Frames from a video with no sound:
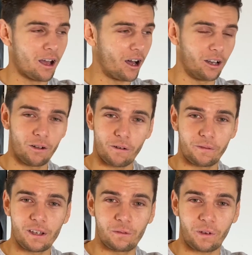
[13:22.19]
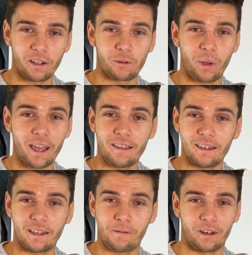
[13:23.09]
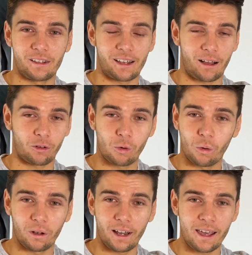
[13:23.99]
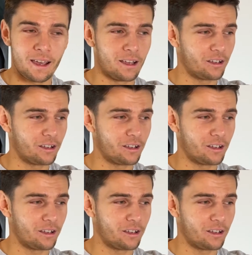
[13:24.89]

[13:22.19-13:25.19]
A lot of these funds pay these dividends out quarterly,